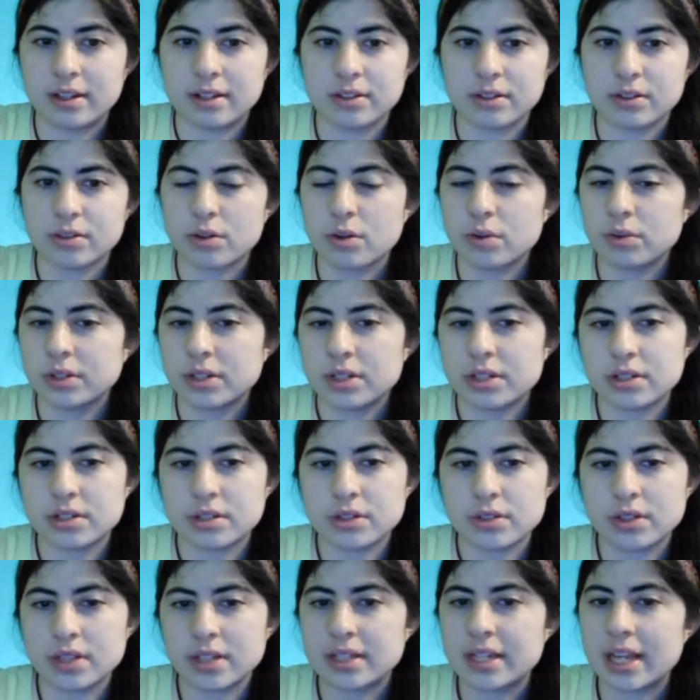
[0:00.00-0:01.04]
and thrown
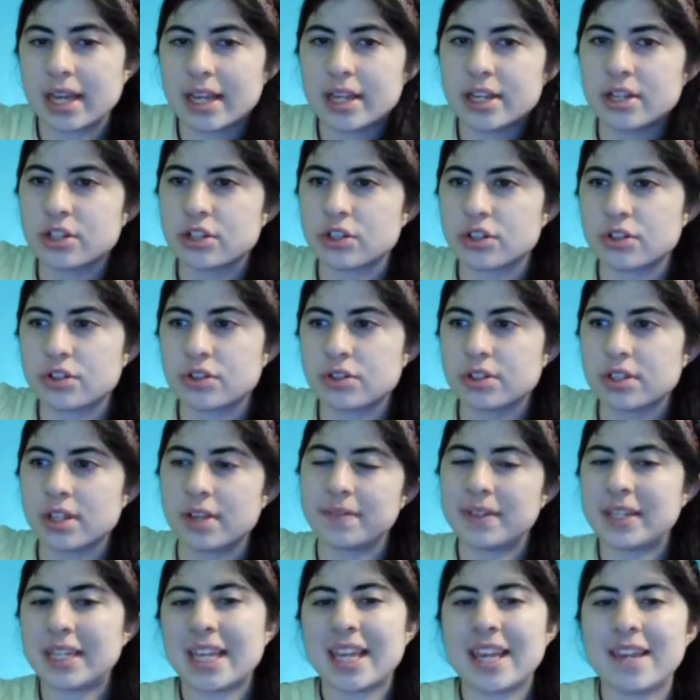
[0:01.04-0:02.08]
into the dangers of
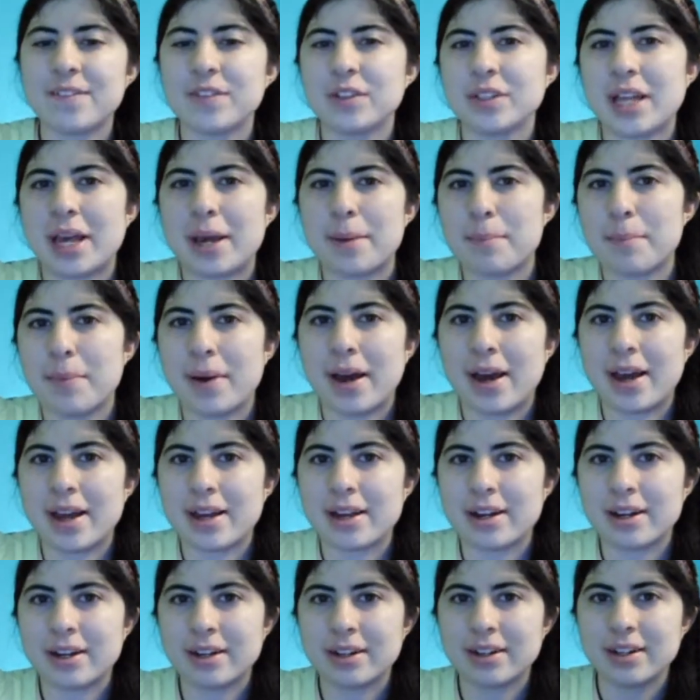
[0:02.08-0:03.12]
an evil
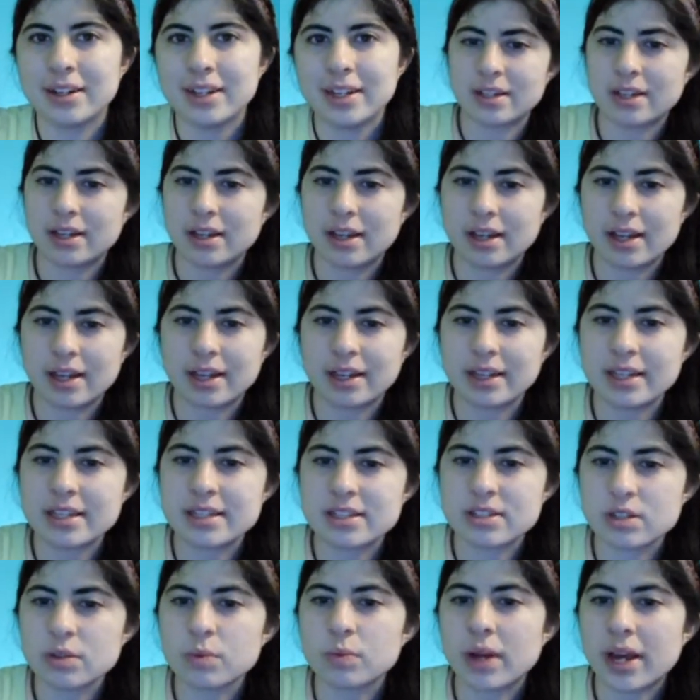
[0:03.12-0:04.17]
empire.
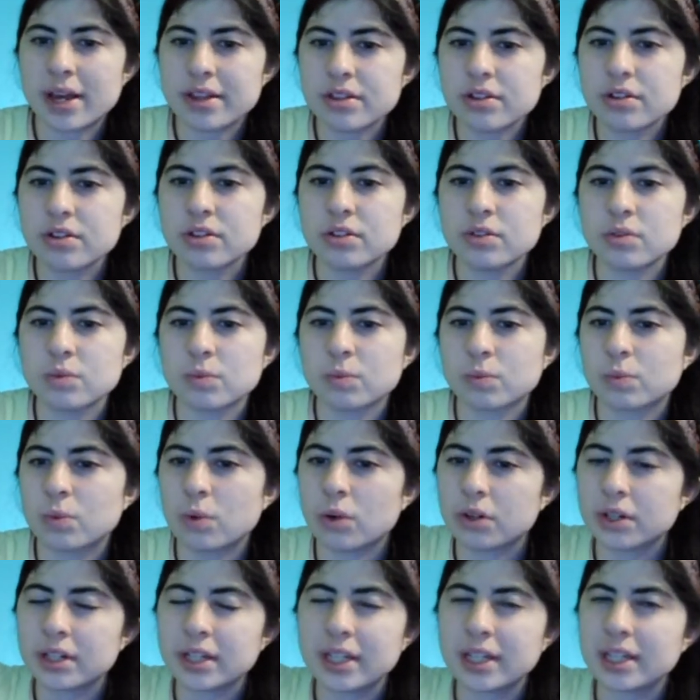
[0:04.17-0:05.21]
It's a rather
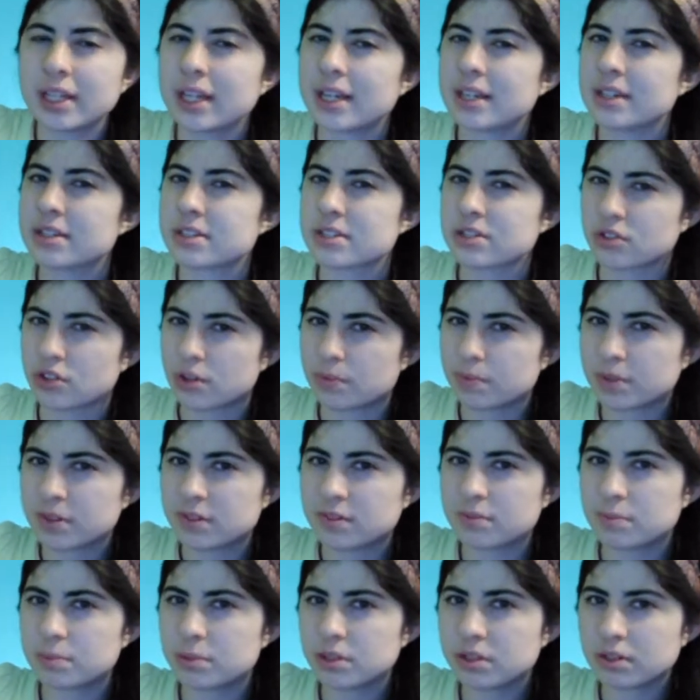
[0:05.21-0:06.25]
wordy and
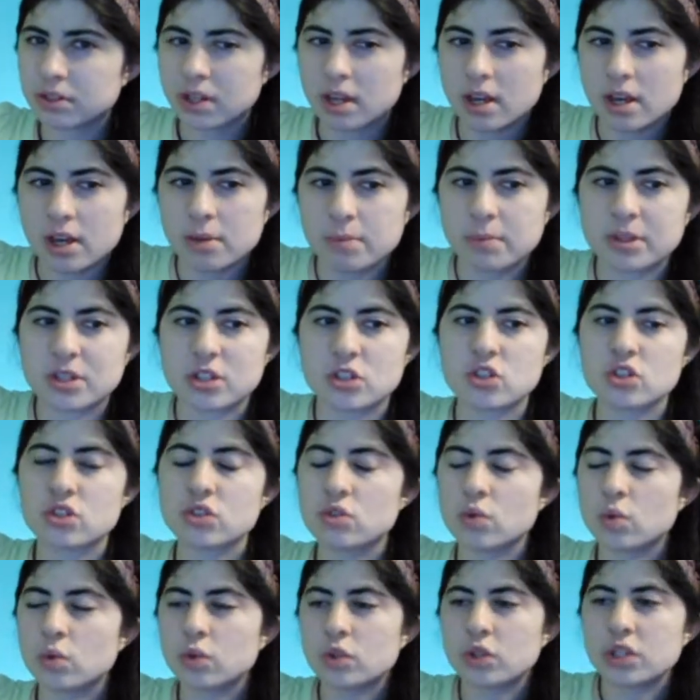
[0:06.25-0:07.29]
descriptive book, but the
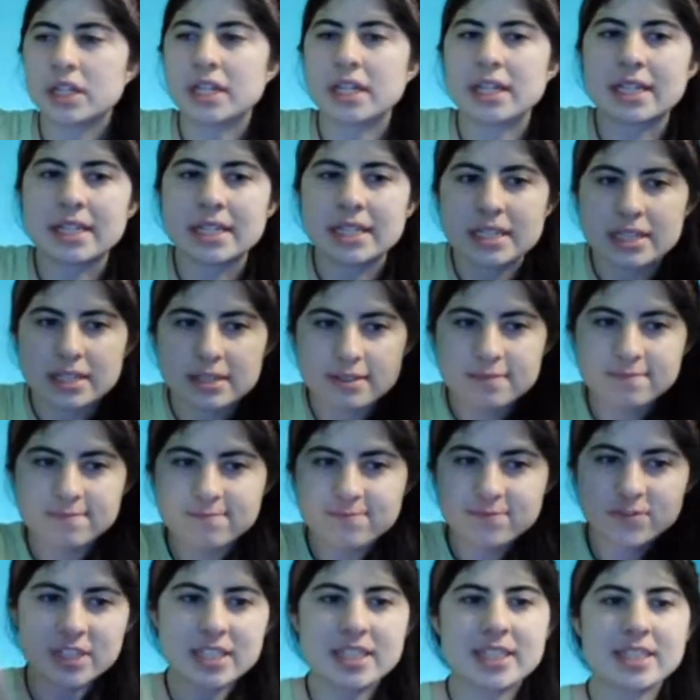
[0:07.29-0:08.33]
story is
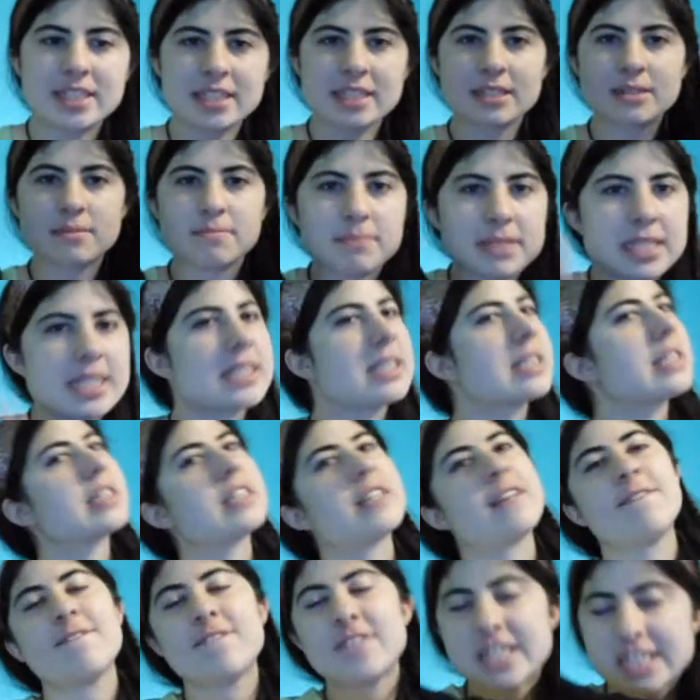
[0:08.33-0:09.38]
freaking
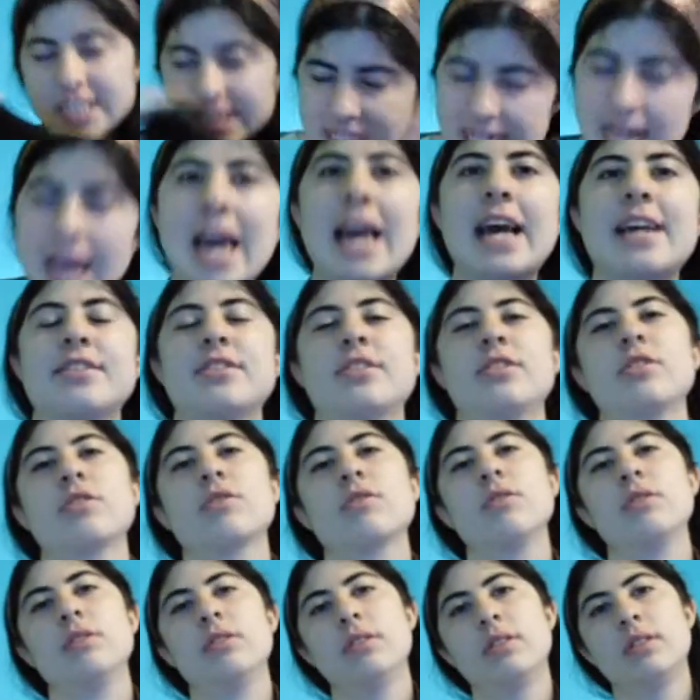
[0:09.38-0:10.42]
amazingly
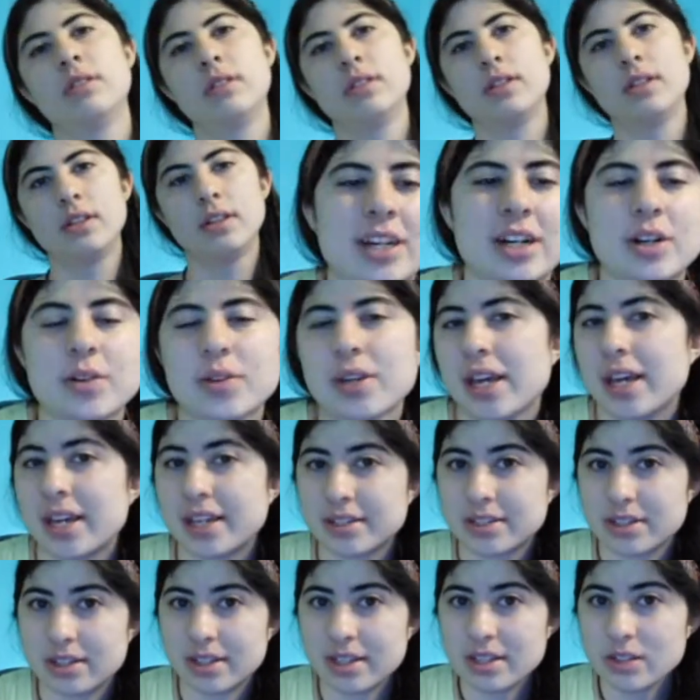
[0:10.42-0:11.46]
fantastical.
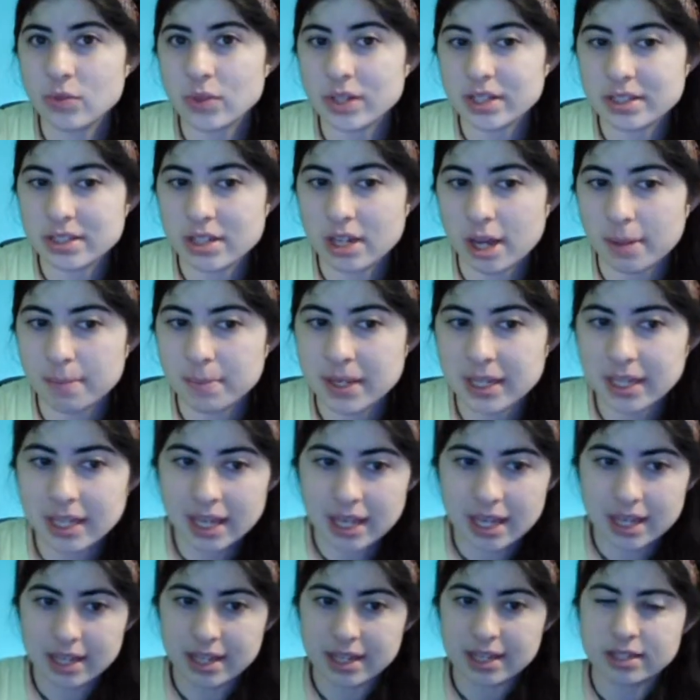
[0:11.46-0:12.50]
Okay, so this week's topic
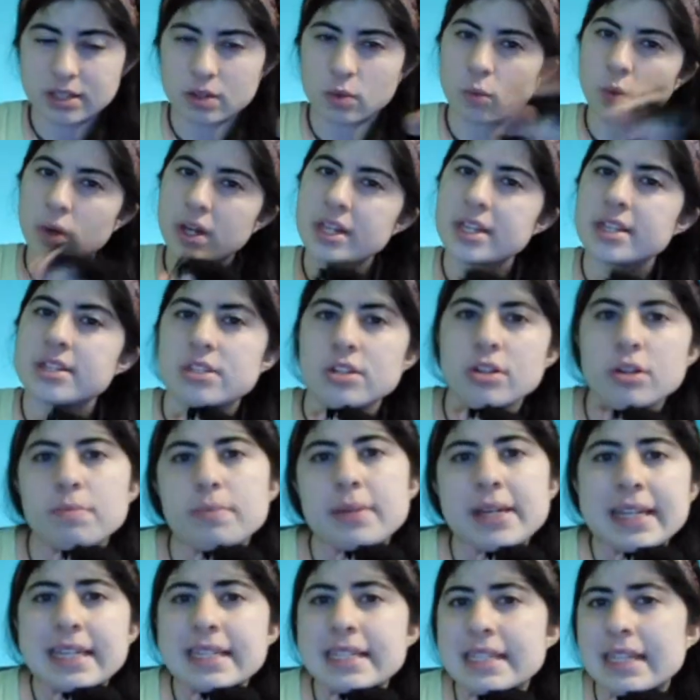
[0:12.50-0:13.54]
is, what is your
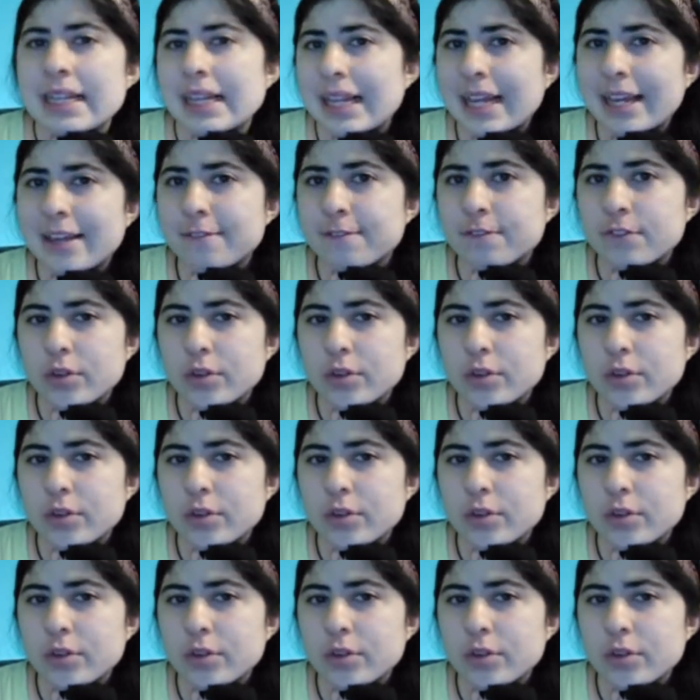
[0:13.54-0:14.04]
biggest life